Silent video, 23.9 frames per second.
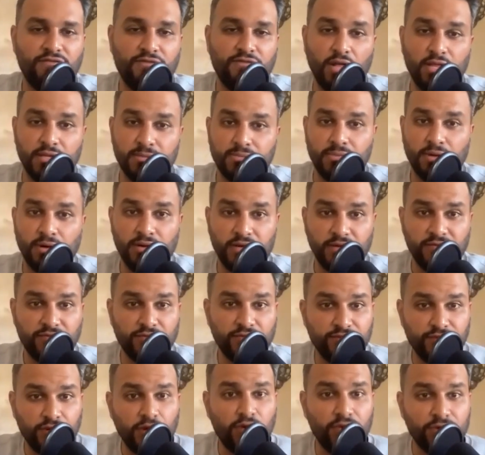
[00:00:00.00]
volleyball. If
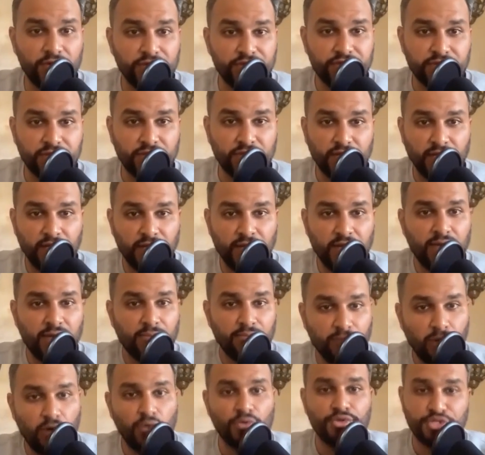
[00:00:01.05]
you've noticed, 100%.
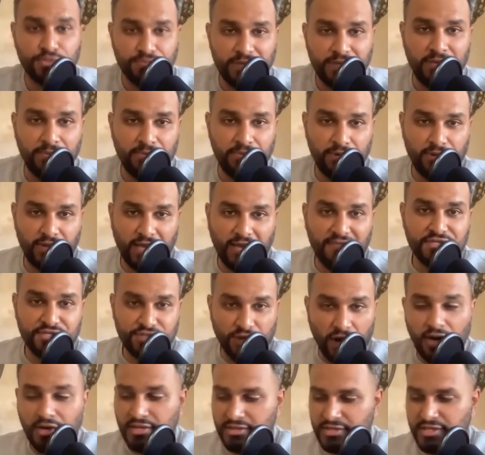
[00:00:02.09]
Most people have
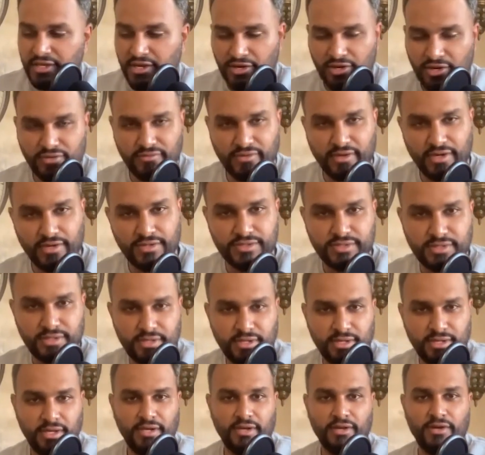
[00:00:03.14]
started their careers
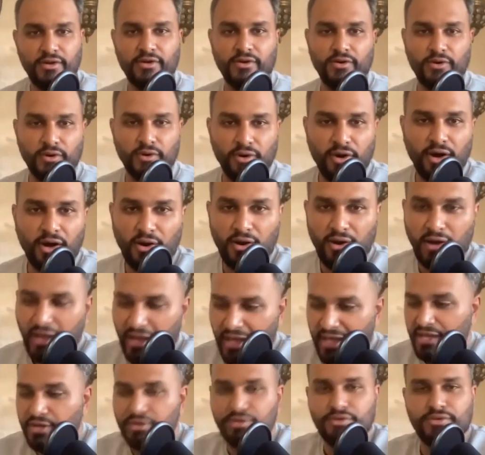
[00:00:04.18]

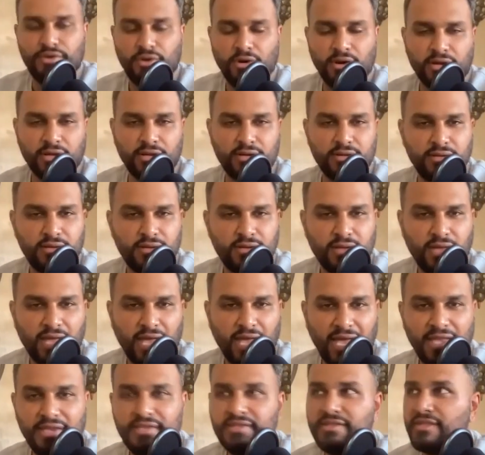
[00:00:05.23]
in New York. And